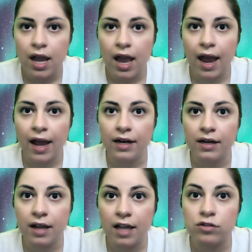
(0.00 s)

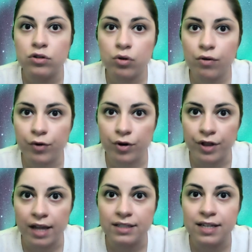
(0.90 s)
and so forth,
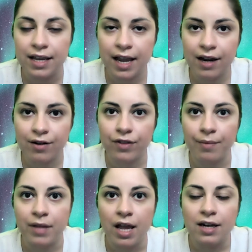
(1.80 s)
and take care of
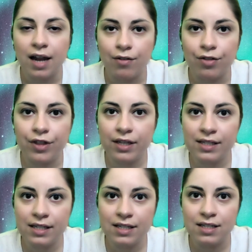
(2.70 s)
them. Now,
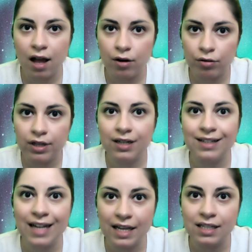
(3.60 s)
this is not only an
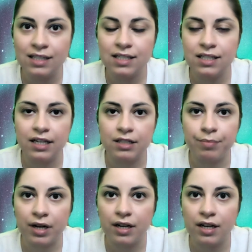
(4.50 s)
innate instinct,
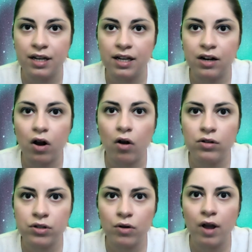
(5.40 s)
but it
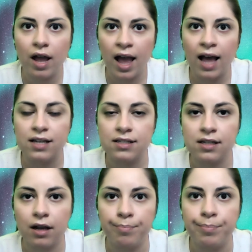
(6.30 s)
also has
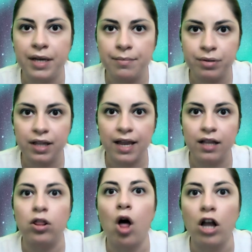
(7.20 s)
a big play
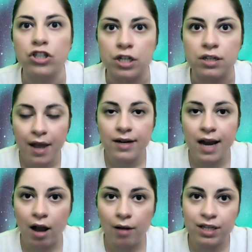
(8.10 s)
in logic.
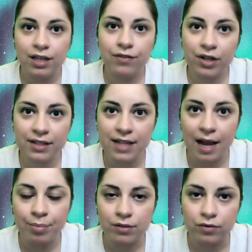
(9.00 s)
Now, I'm going to give you an
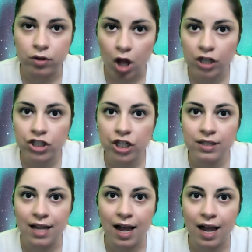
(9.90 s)
example of
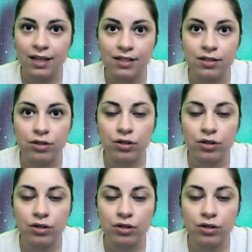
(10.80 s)
logic that is